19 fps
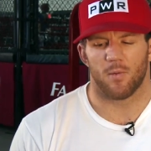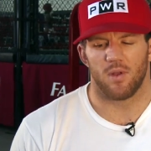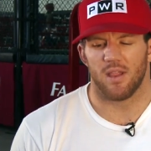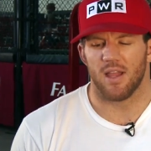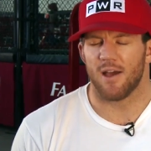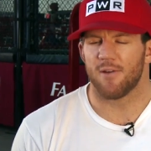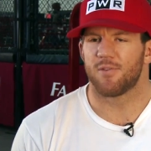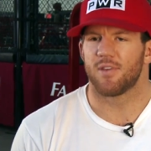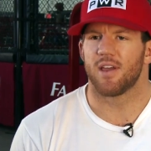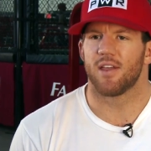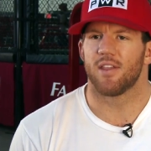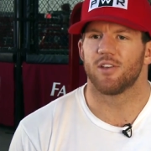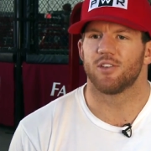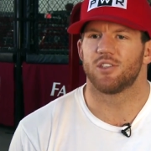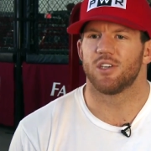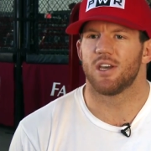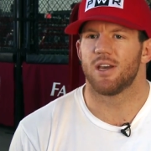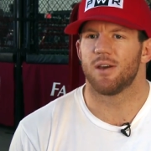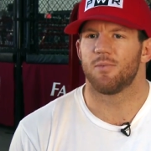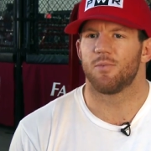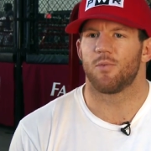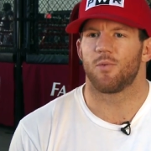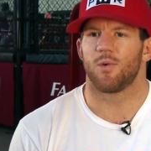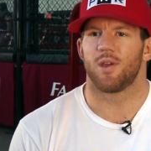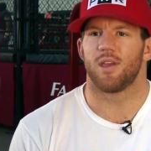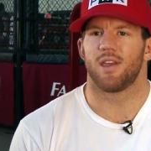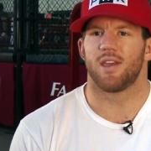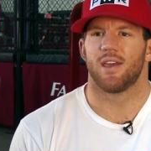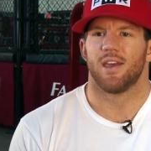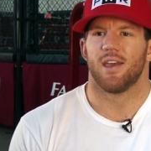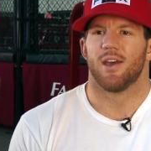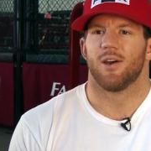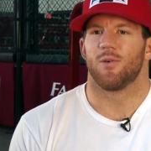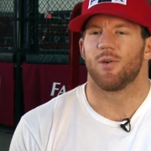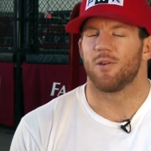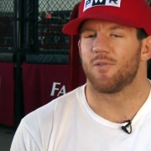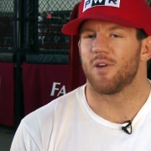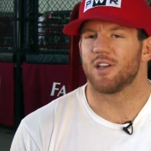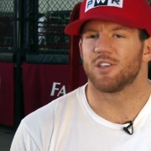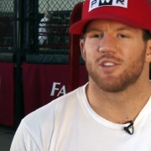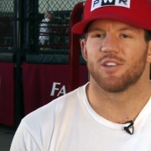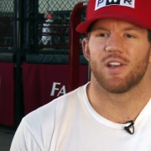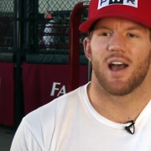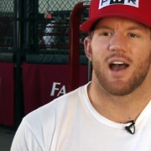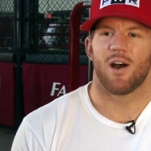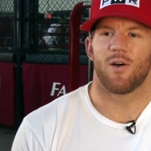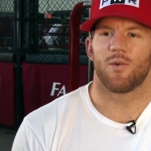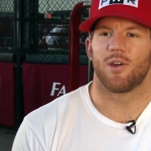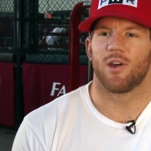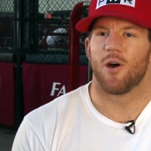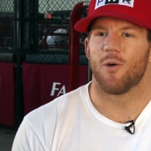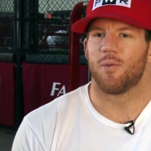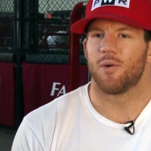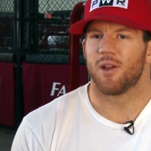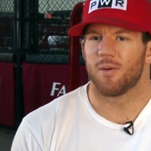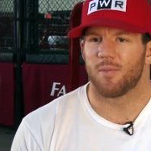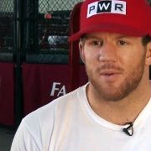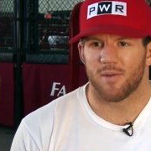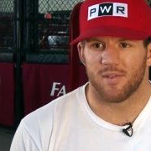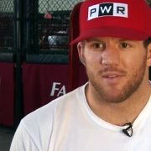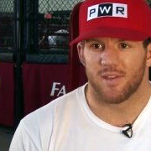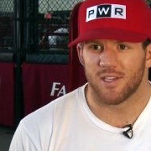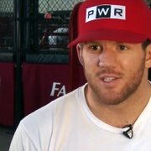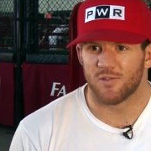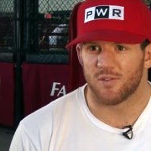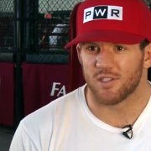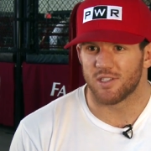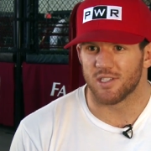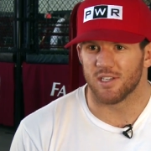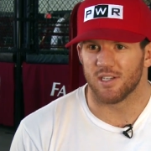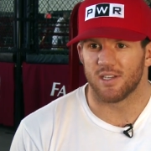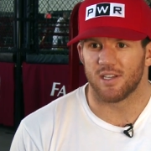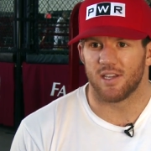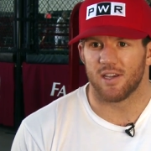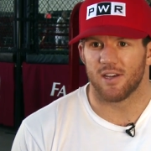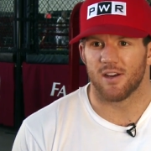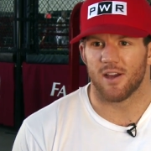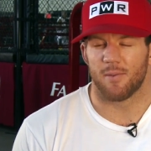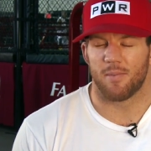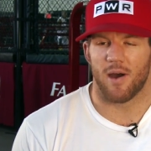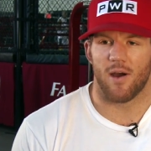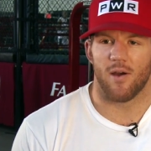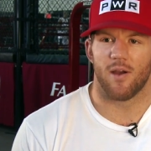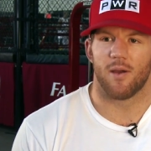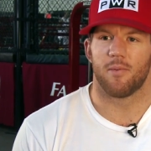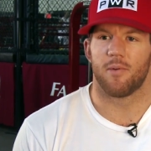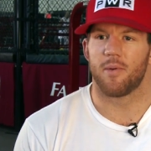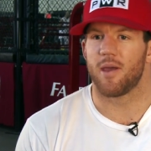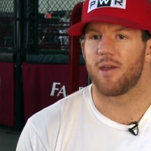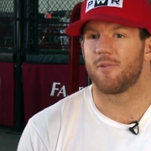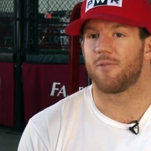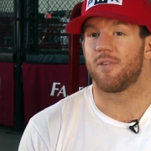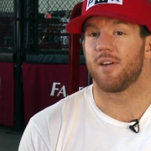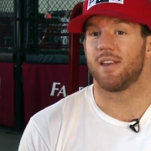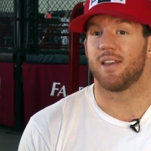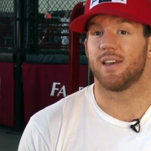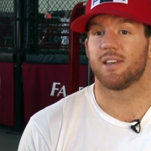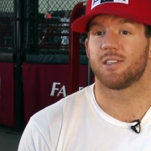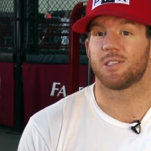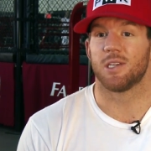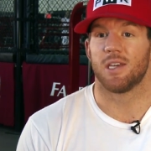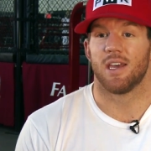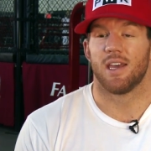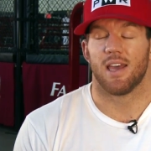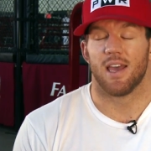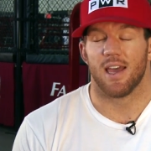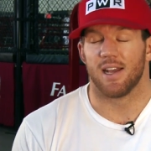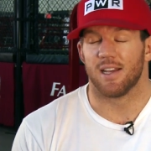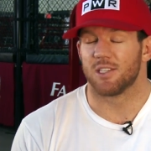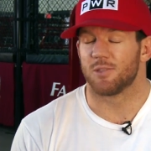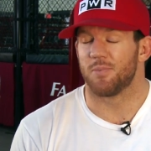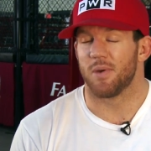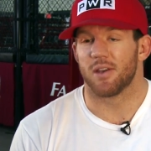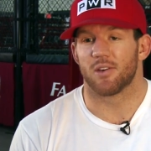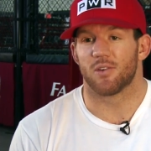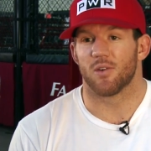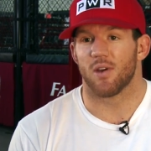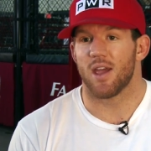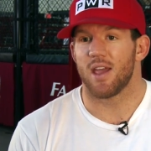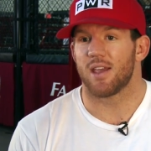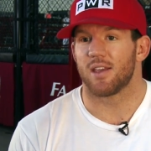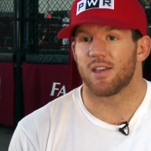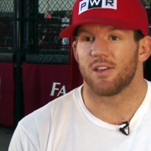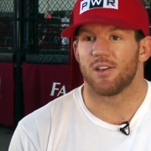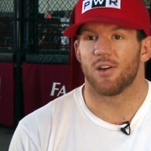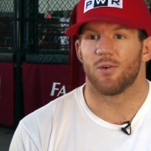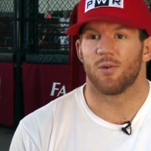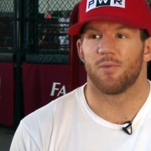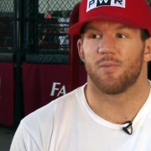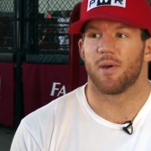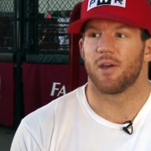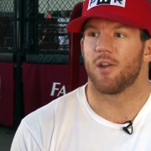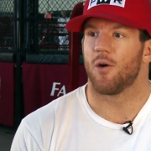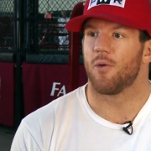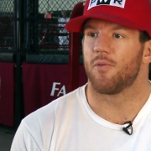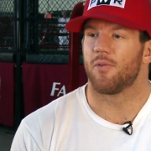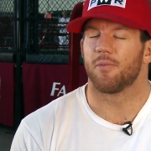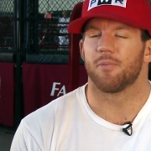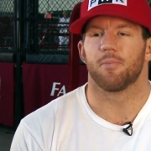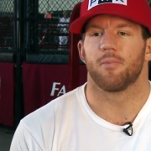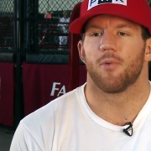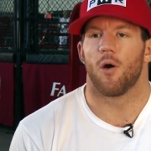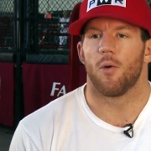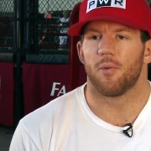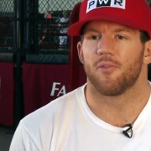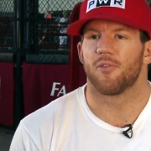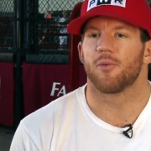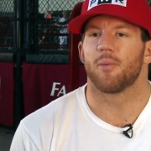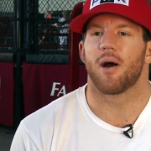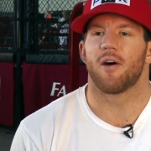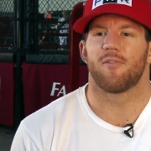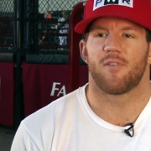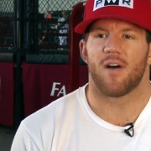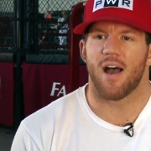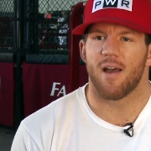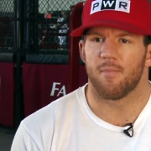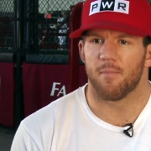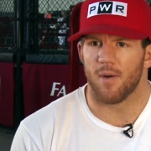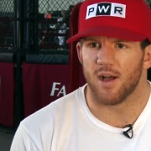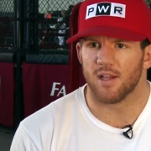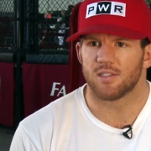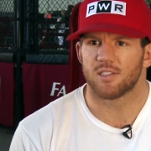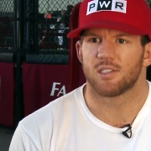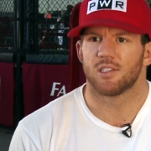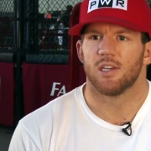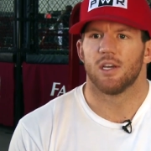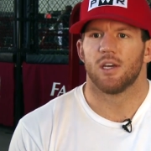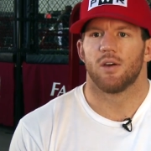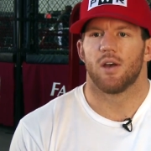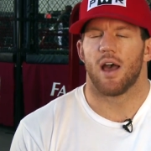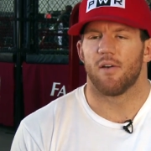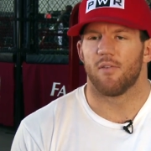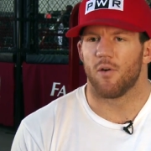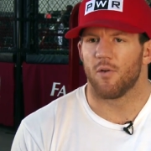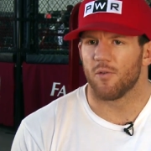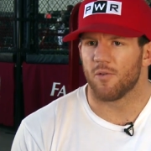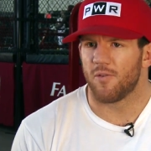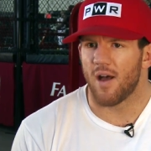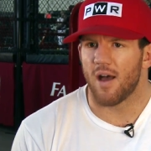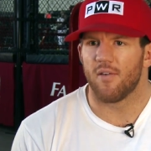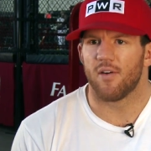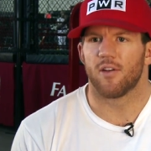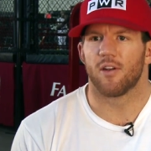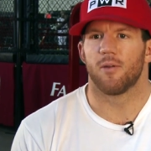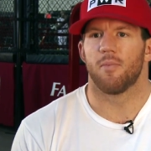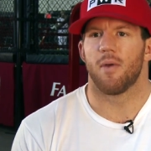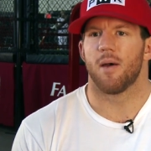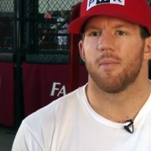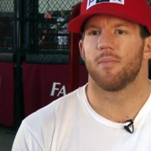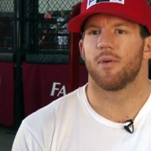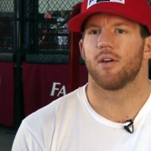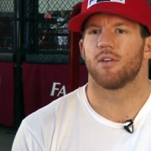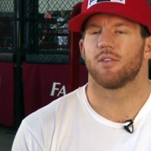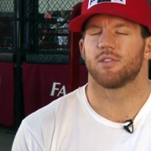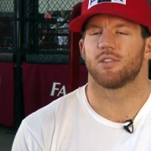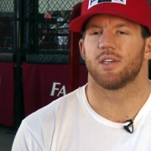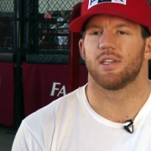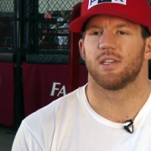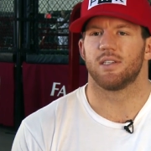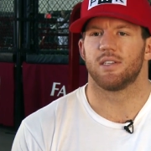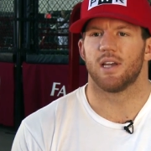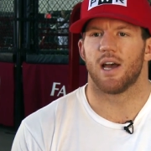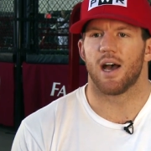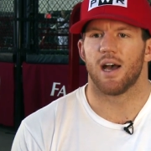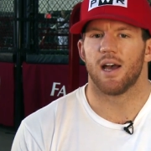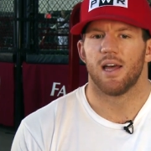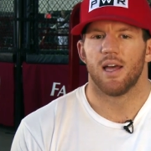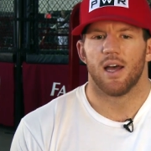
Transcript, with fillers: We left the other gym. We, we ventured out. We opened up uh, this facility here at Power MMA and Fitness, and it's been great. You know, we've been open, open for about five months, have over 500 members, and uh,